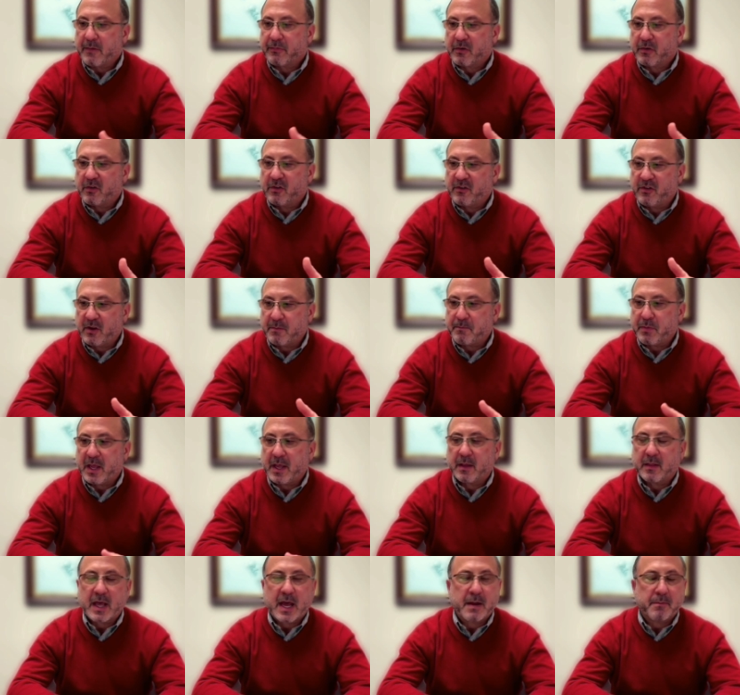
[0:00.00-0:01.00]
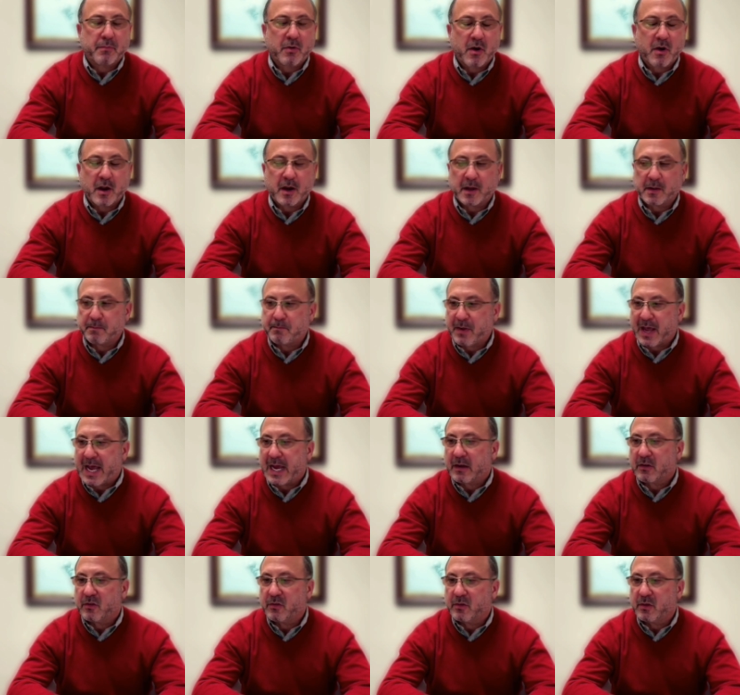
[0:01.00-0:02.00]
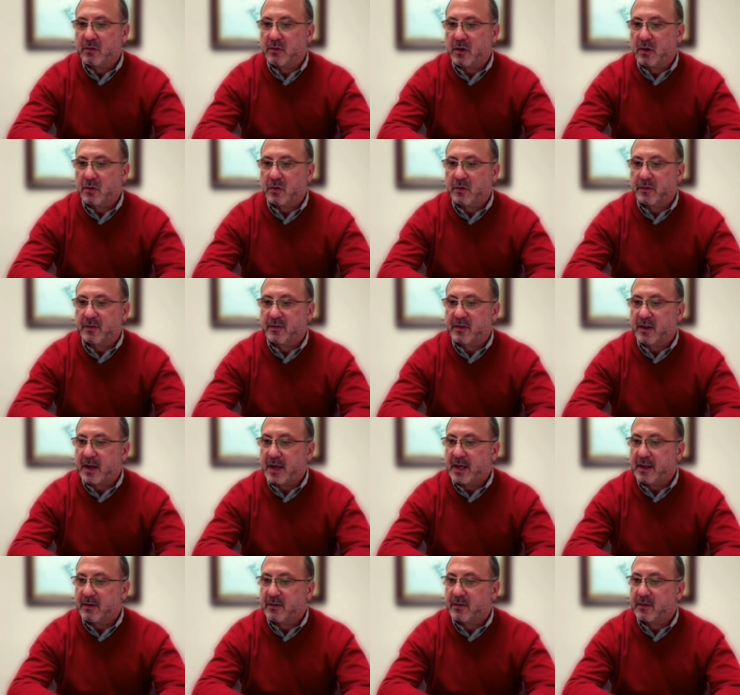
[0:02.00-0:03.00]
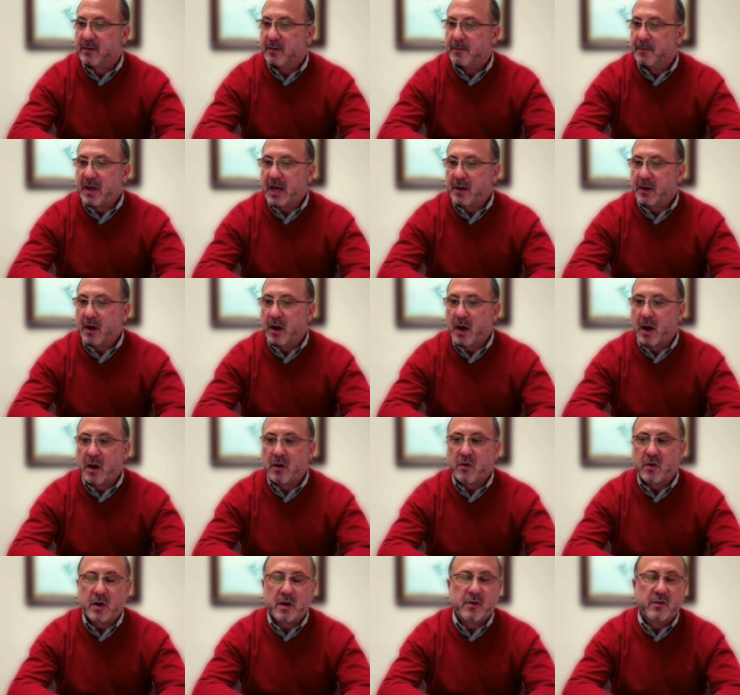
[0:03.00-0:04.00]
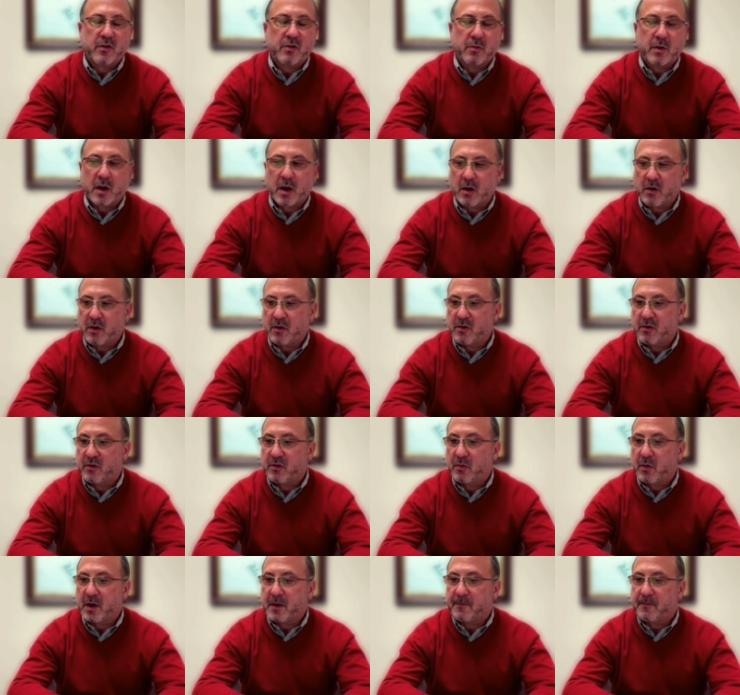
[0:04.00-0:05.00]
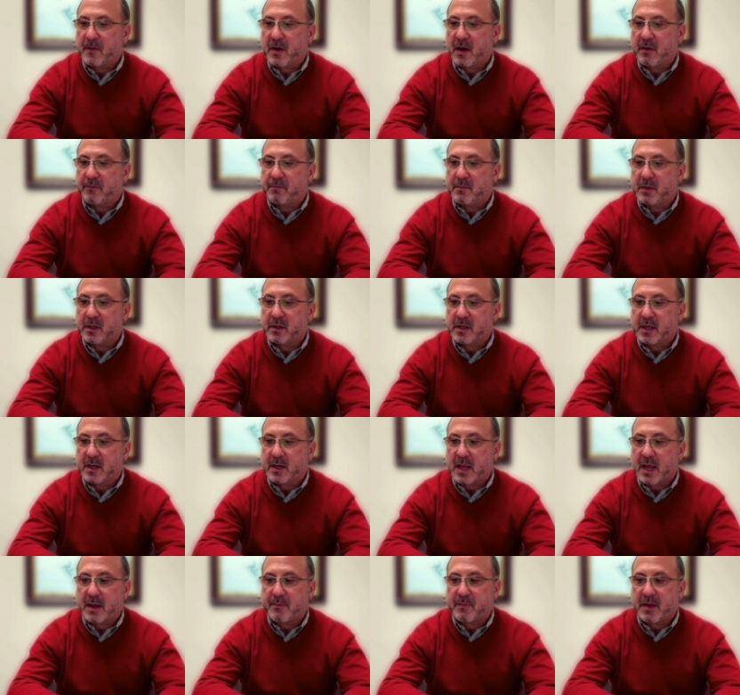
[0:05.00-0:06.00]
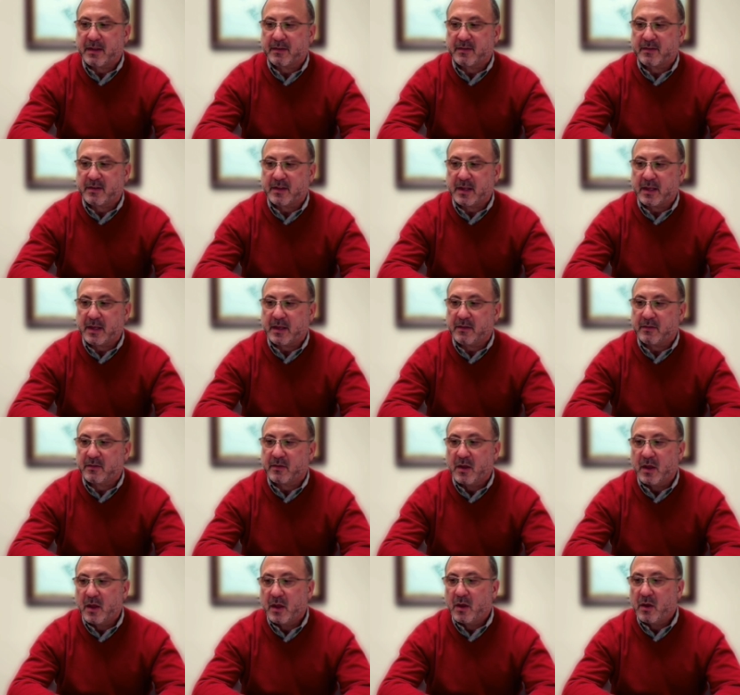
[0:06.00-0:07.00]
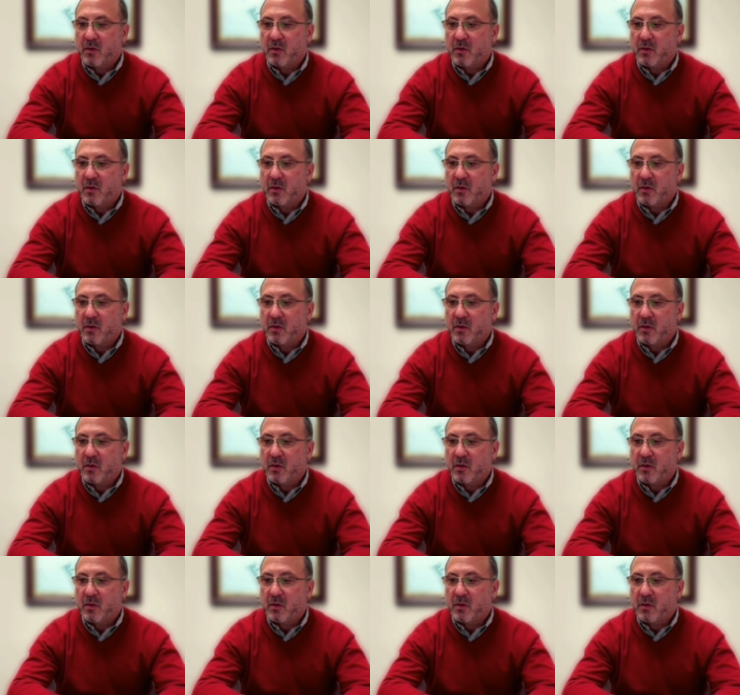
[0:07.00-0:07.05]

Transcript: After shipping that product back to the local sites, about 100 to 125 million MSCs